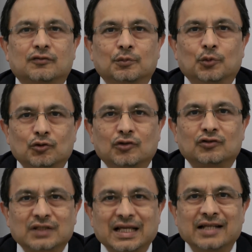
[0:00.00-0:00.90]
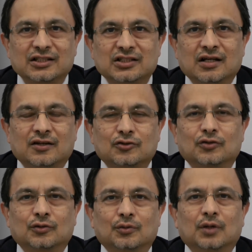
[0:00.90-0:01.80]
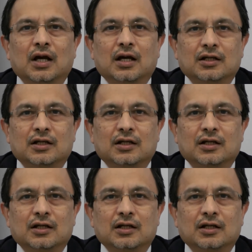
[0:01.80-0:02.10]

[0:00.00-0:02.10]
of the Botox can start to